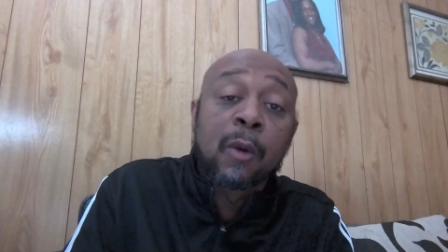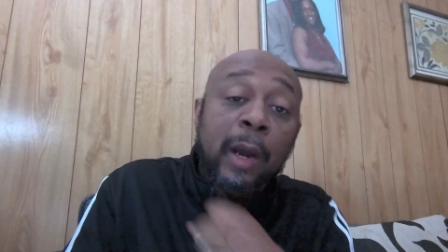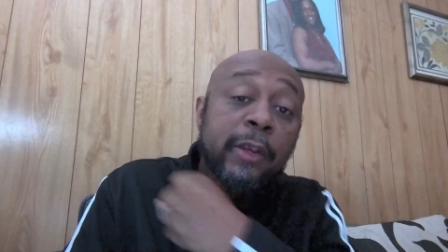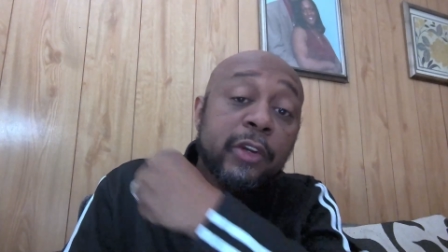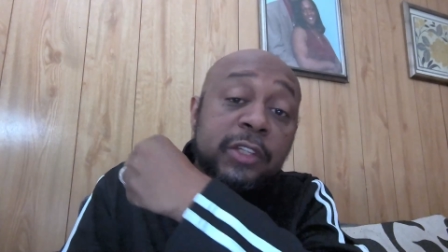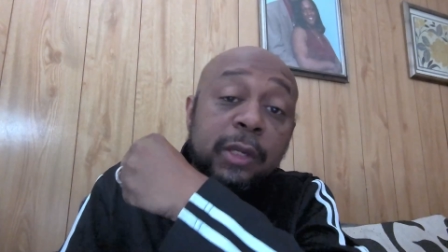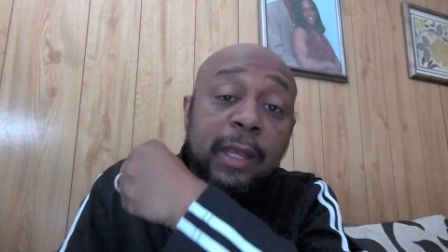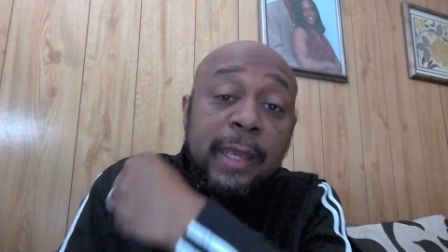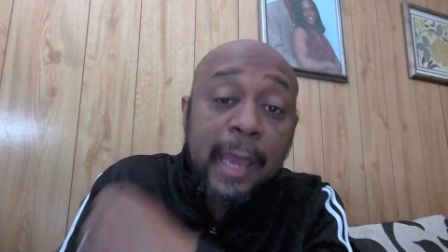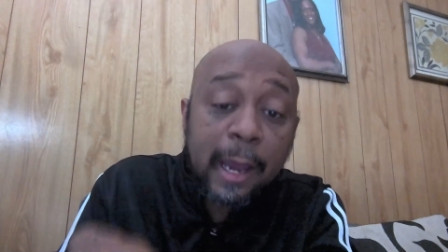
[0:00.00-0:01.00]
While you're still
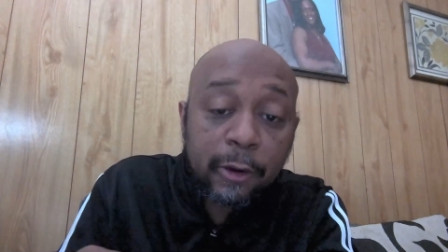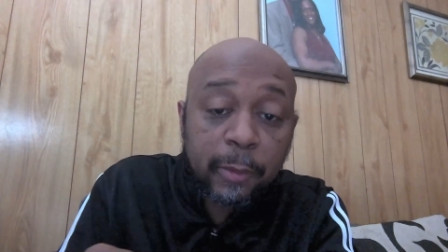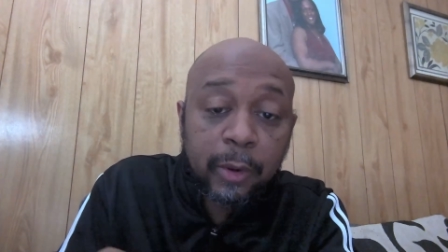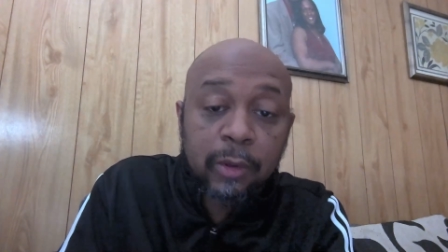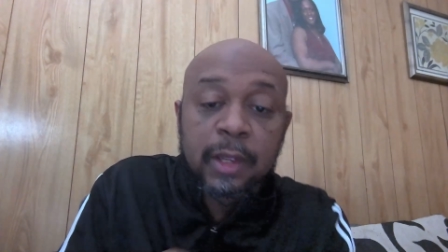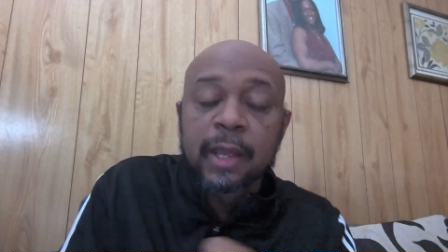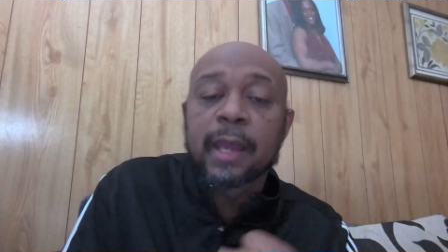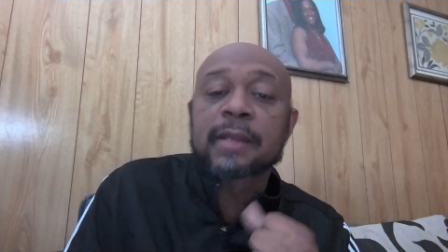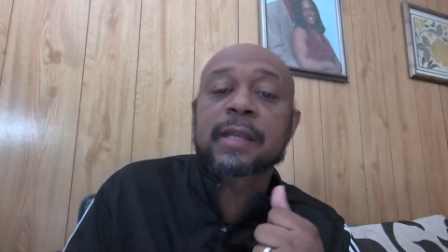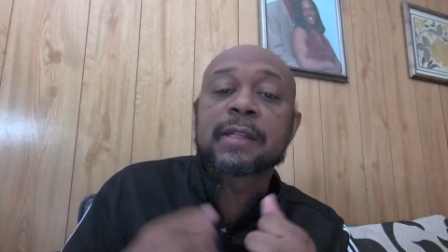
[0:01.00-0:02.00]
accountable,
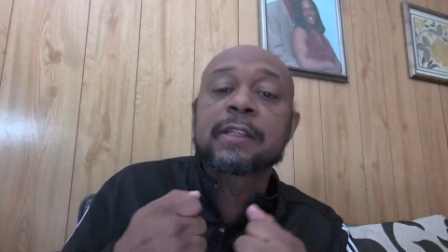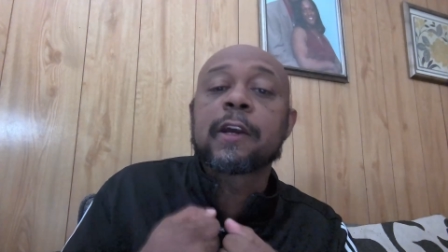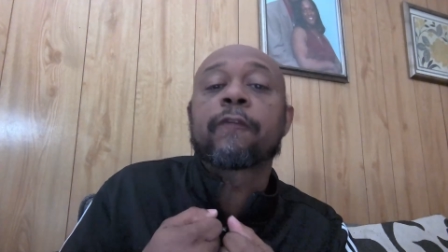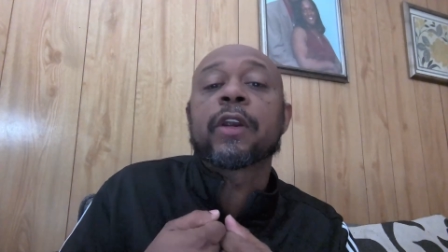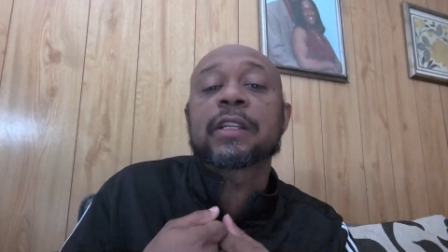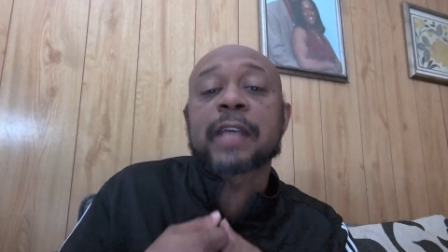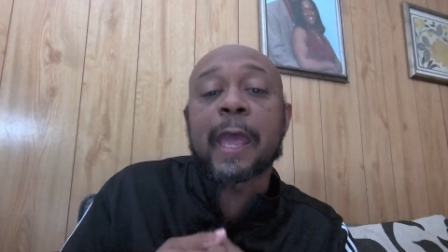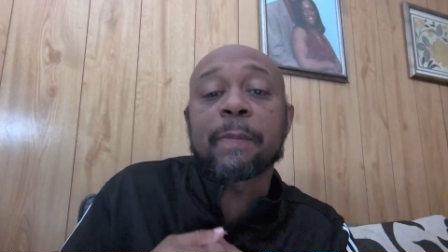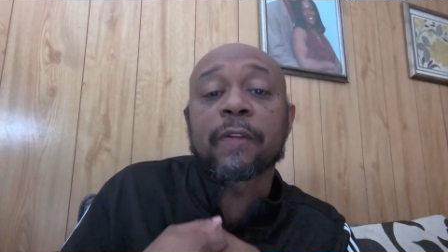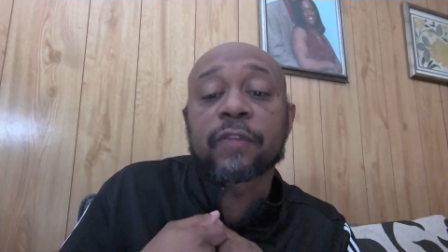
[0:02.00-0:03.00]
it's a different
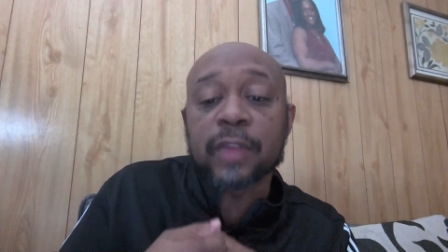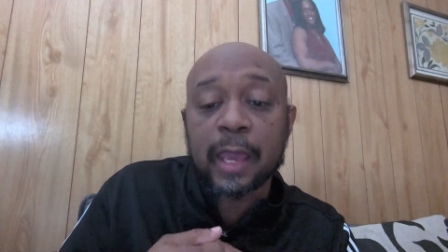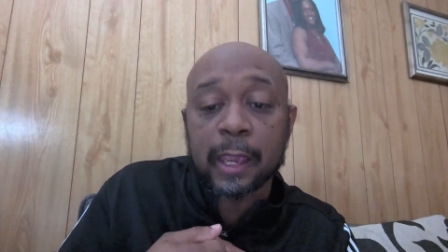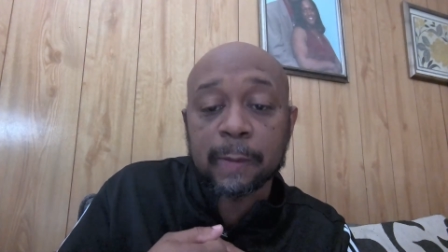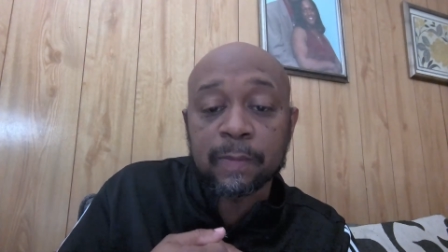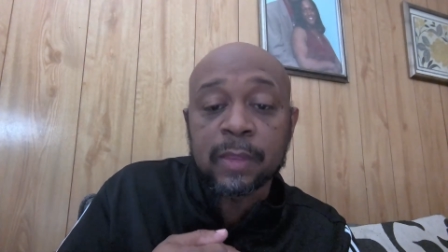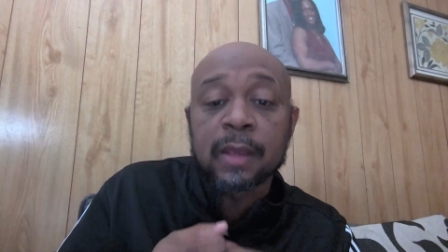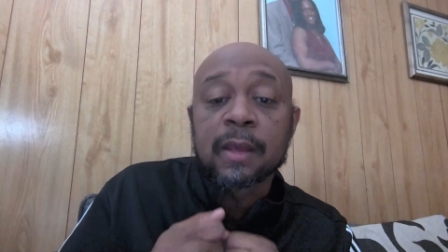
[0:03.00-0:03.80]
type of thing